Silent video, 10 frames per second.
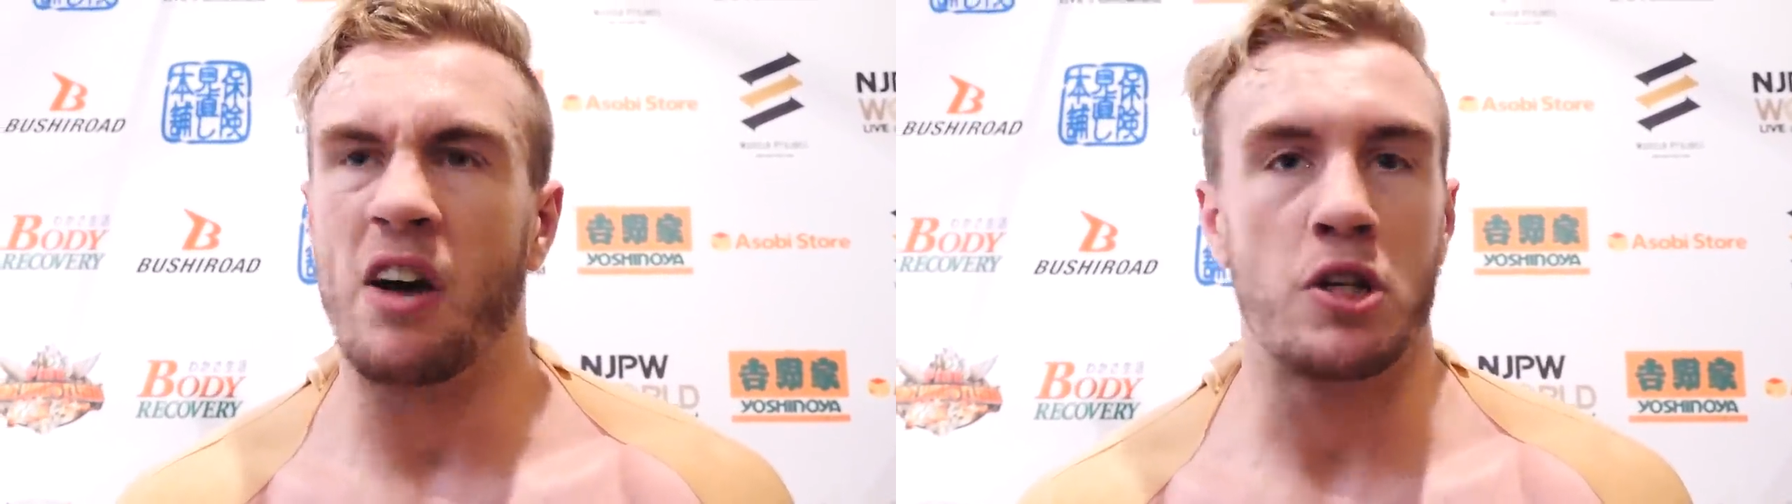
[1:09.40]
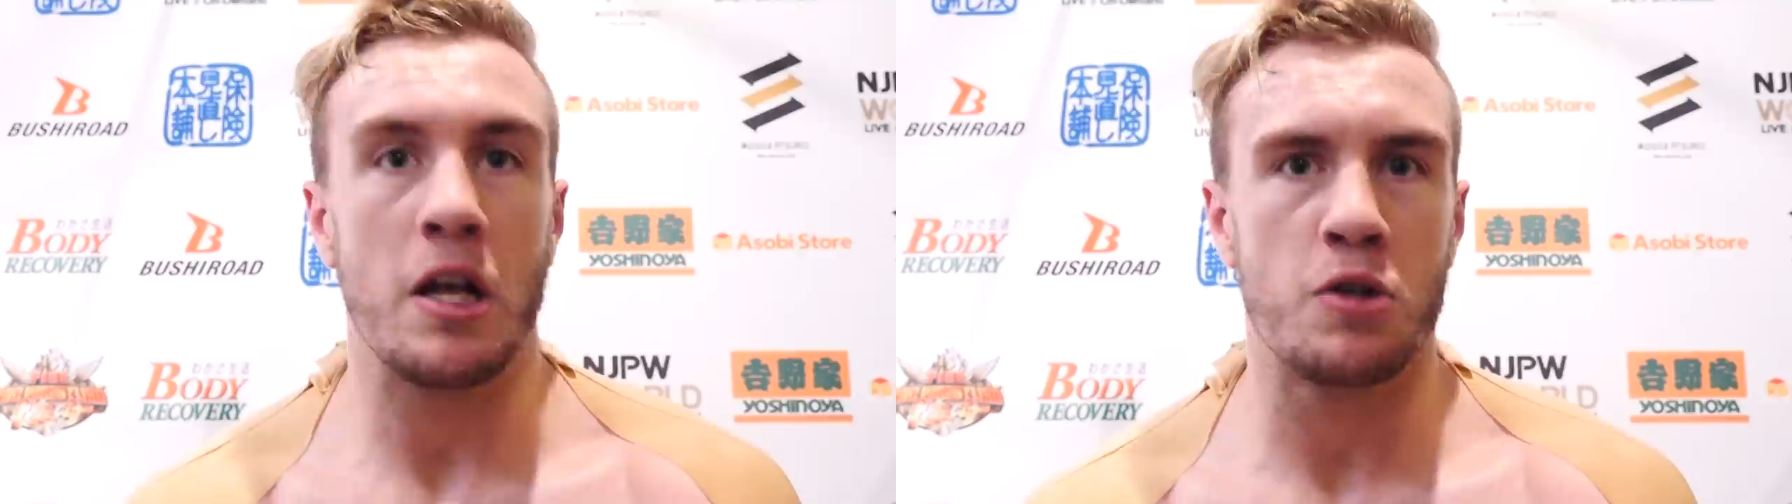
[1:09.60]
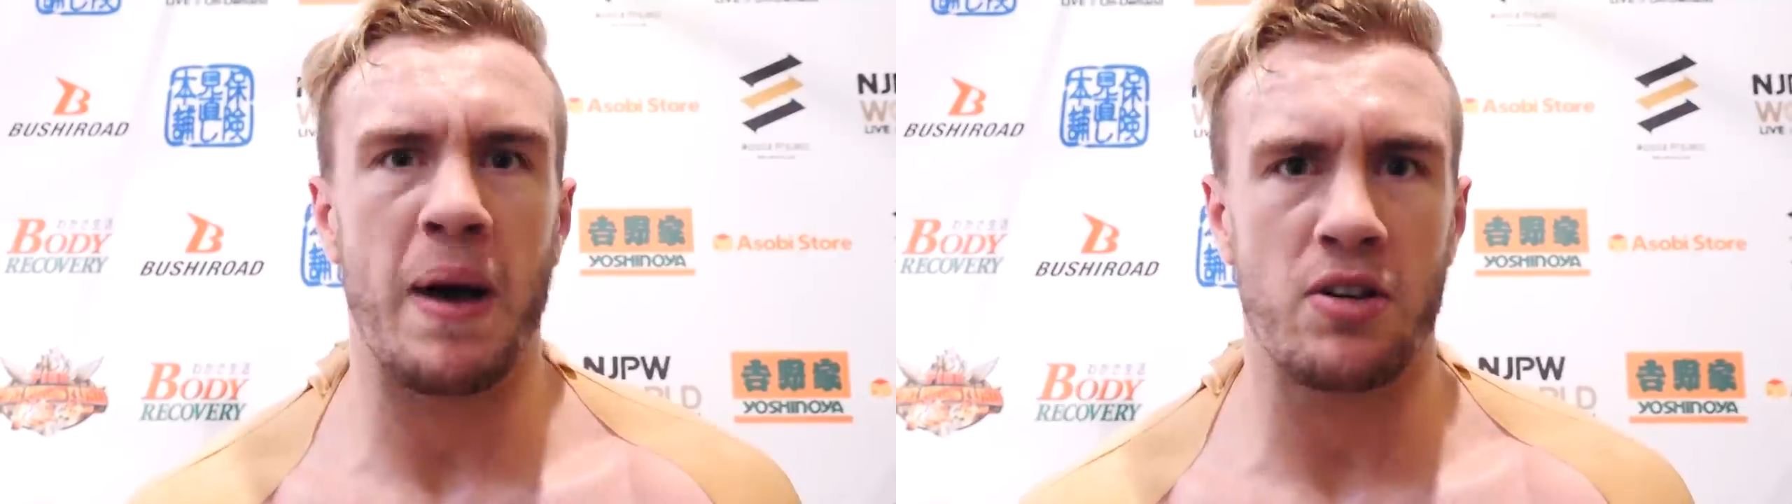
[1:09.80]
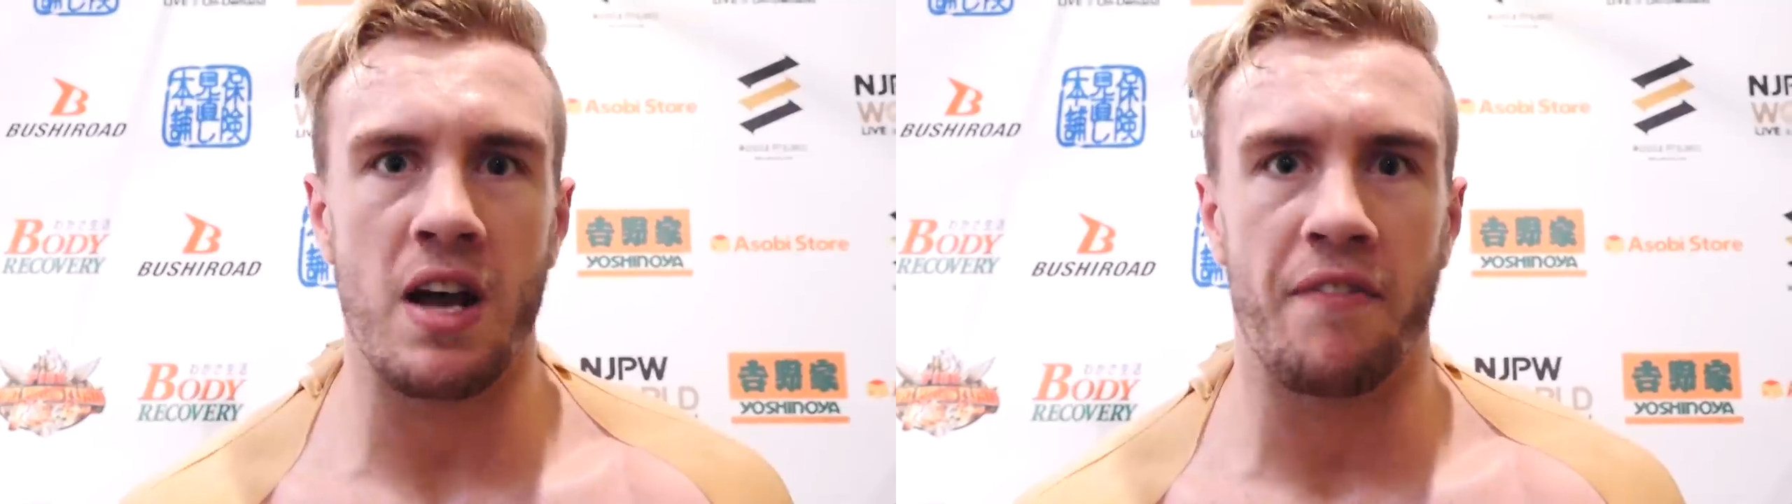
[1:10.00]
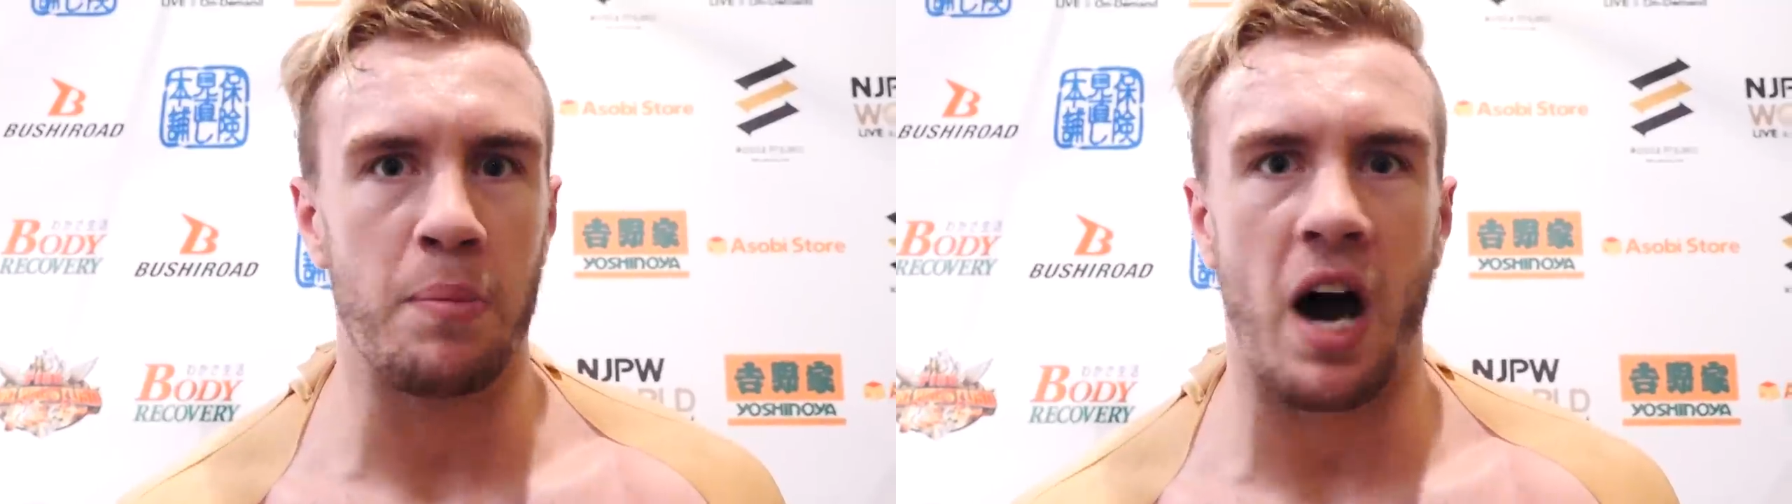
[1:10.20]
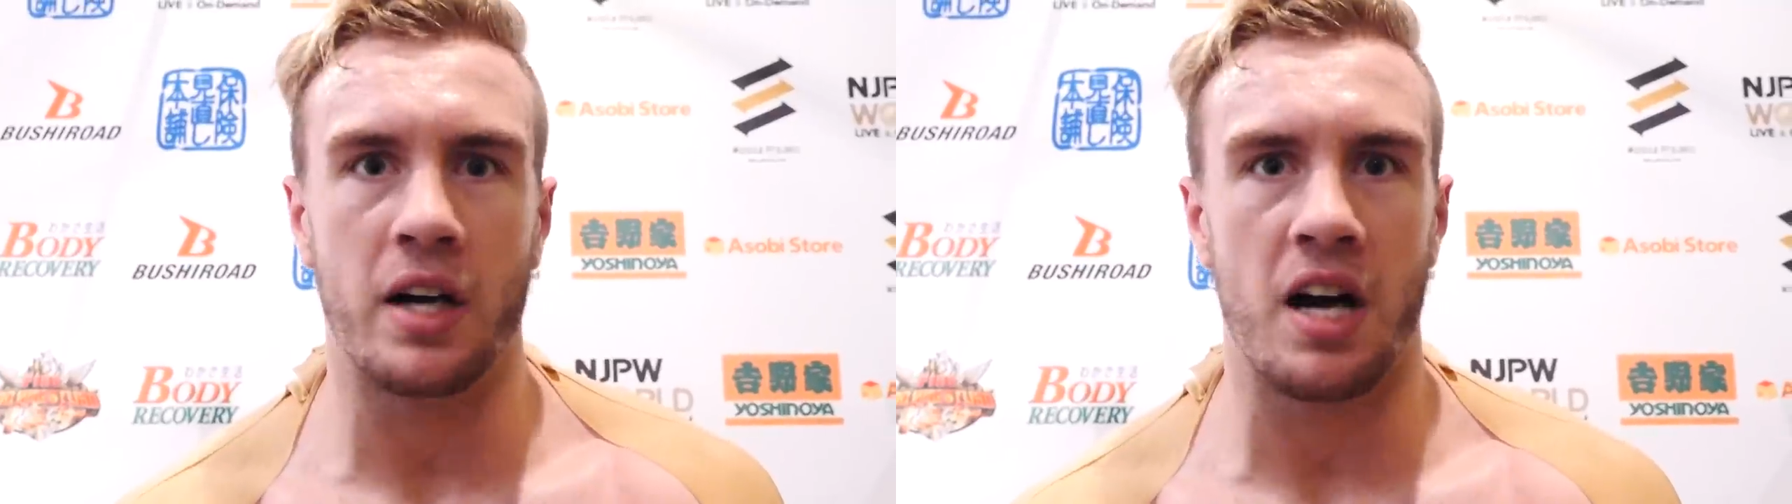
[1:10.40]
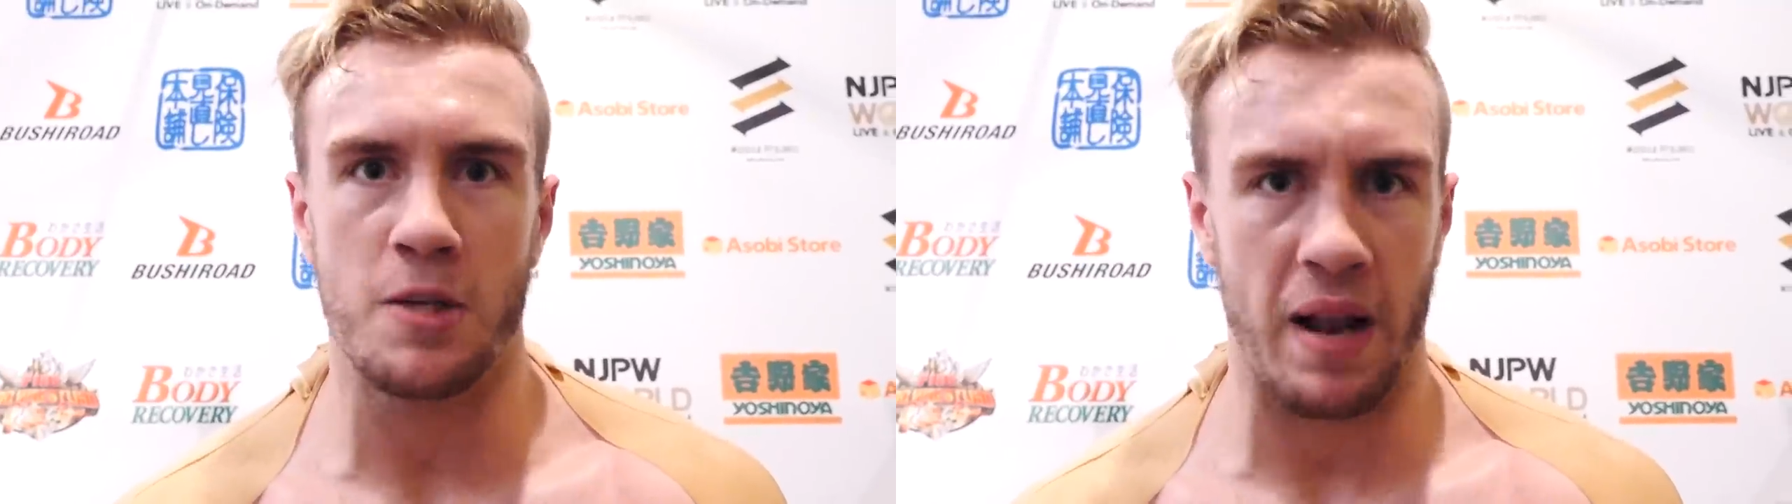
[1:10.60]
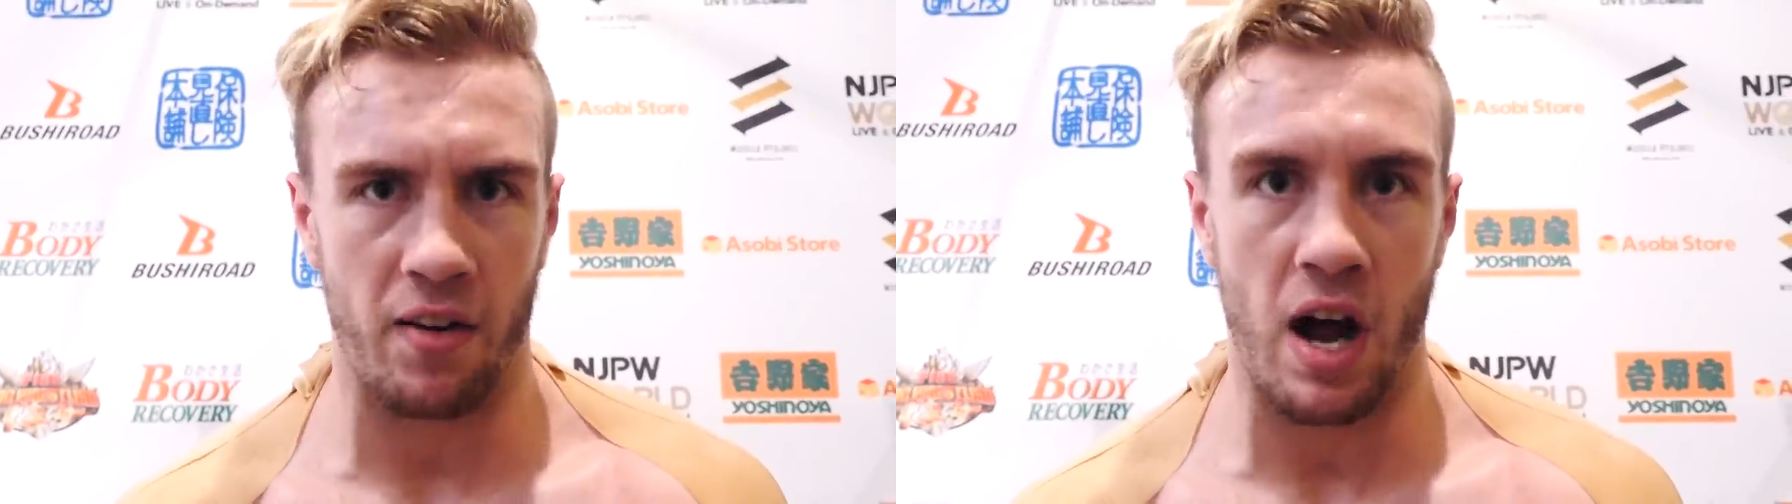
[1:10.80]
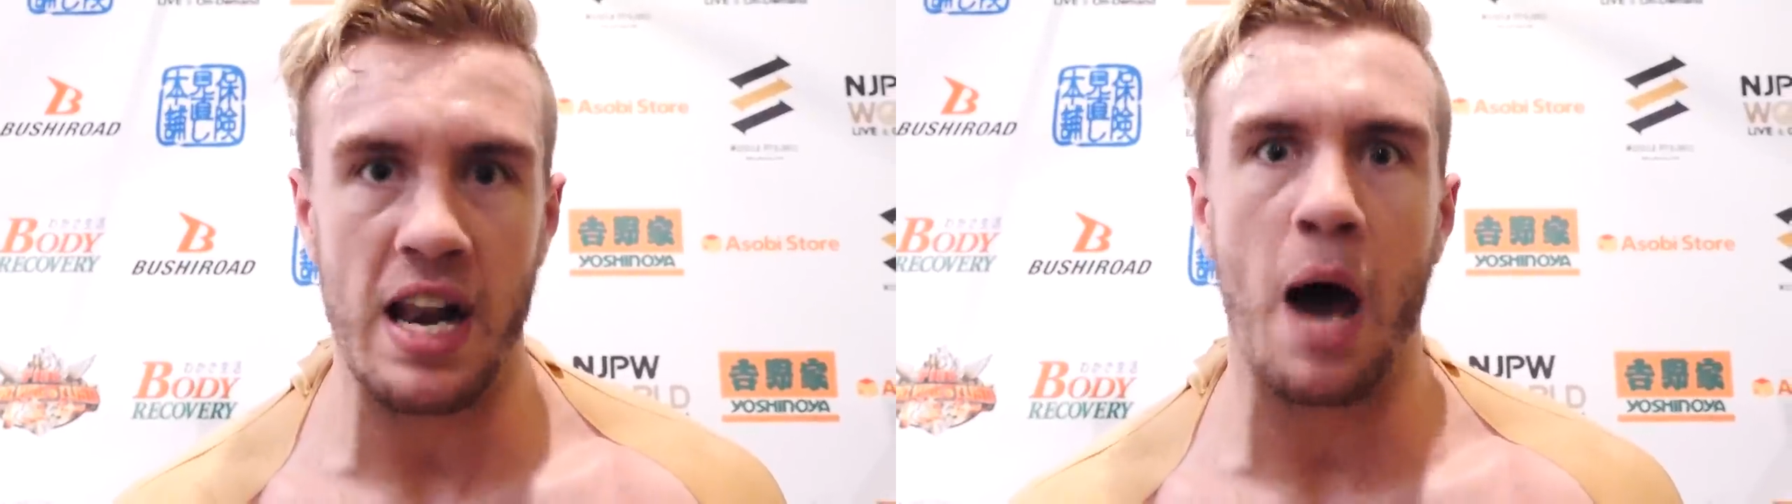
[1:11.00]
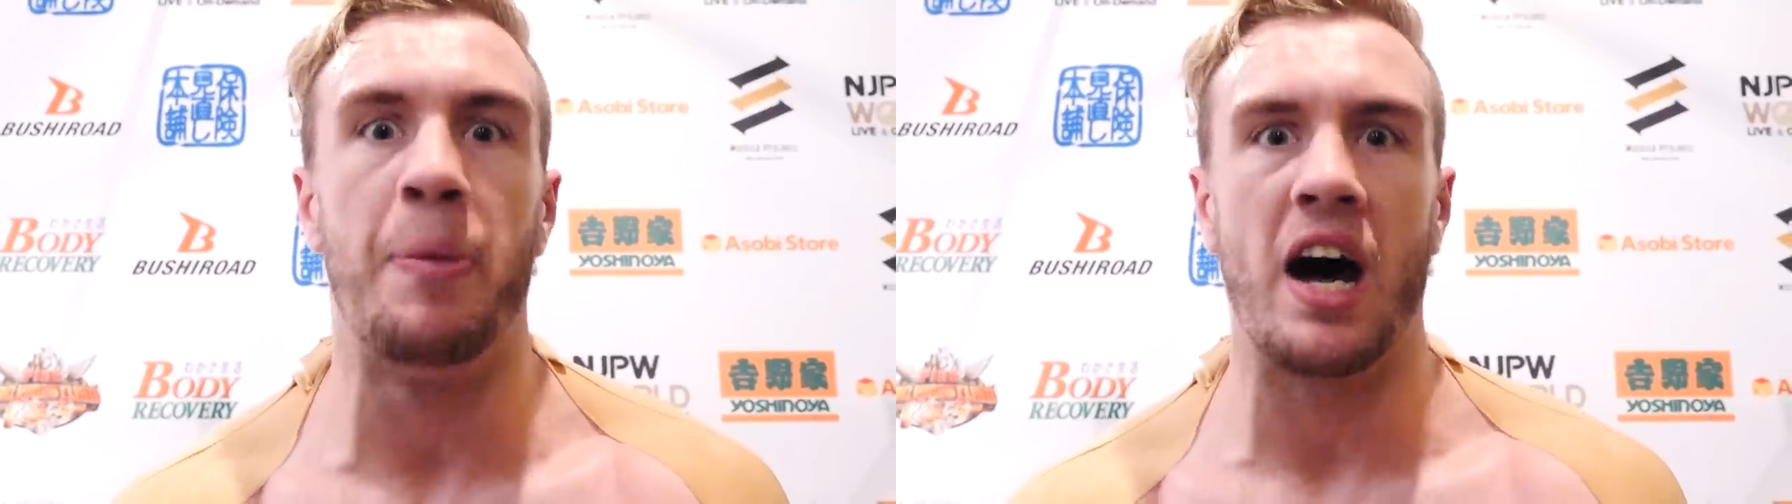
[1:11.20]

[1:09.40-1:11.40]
It'll spell something, but I can't spell it right now.